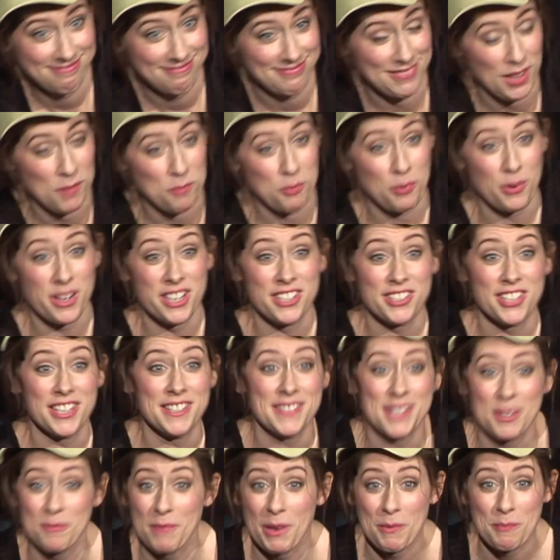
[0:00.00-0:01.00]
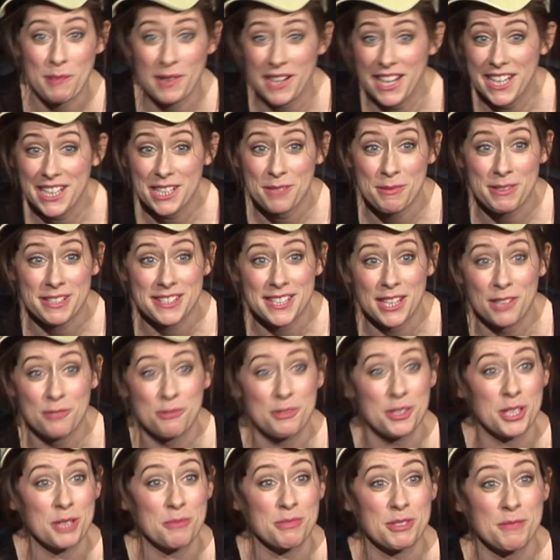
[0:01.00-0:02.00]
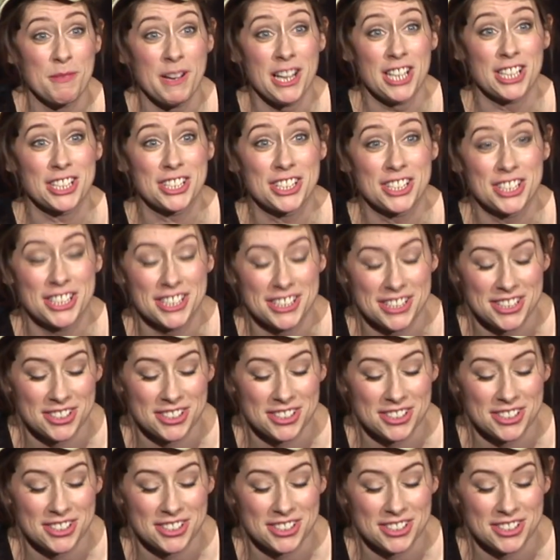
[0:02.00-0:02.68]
I'm pretty chintz I'm not polite to myself when I'm smashed.